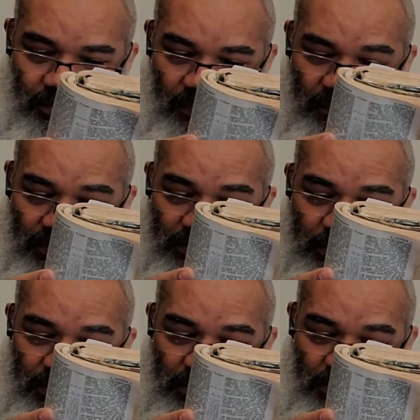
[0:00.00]
verse
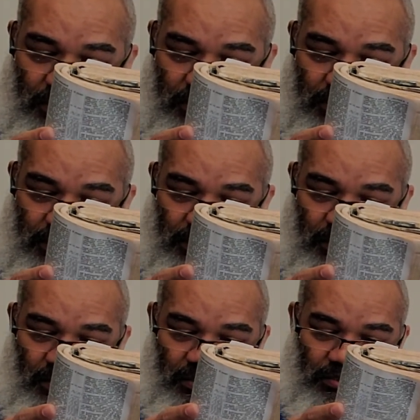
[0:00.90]
26, 1
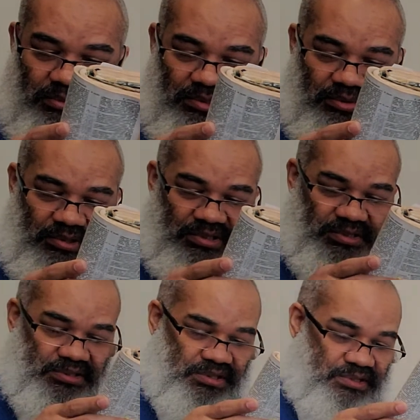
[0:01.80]
Kings 3 and
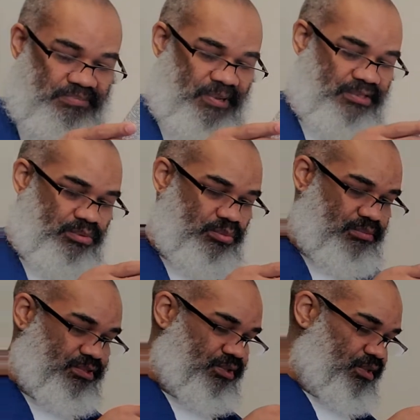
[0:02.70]
26. Then spake the
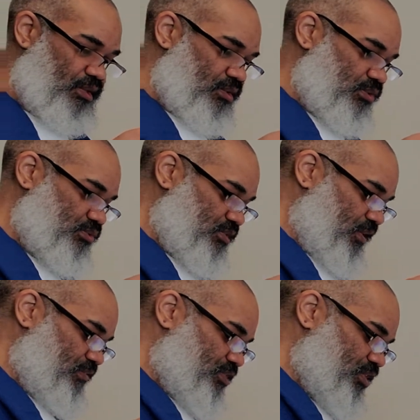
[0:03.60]
woman whose
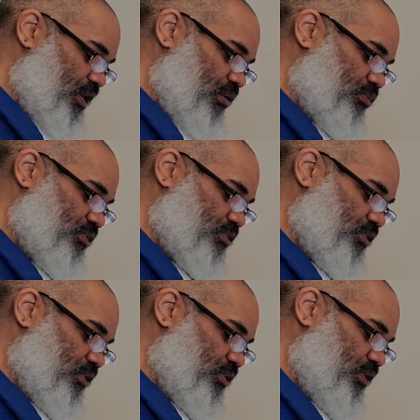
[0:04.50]
living child was unto
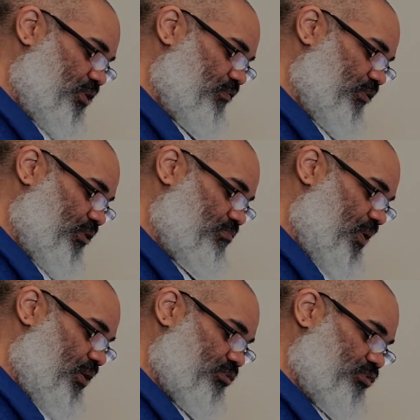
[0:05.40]
the king, for her
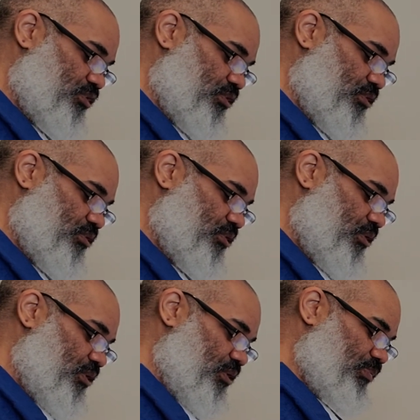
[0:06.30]
bowels yearned
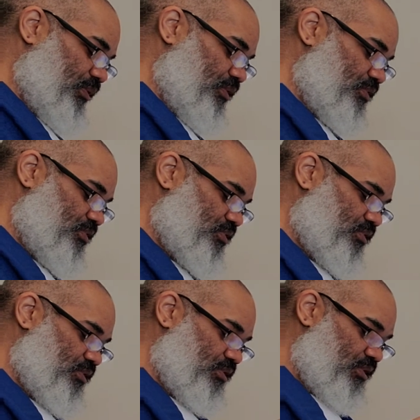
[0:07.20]
upon her
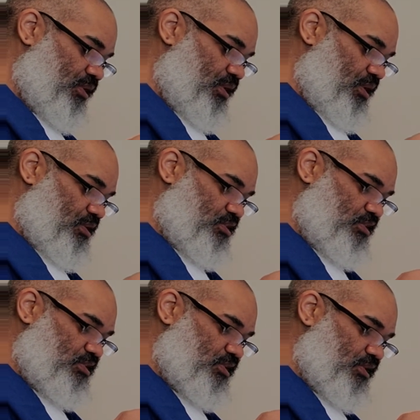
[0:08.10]
son. And she
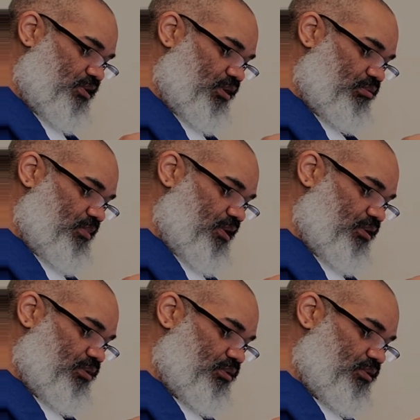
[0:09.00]
said, "Oh my
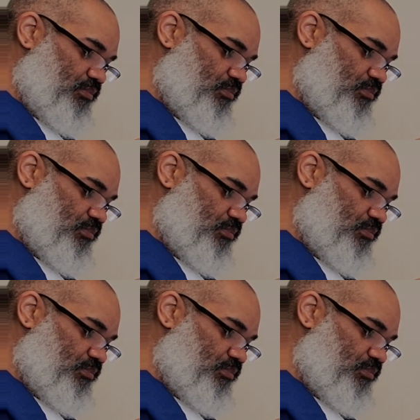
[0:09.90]
Lord,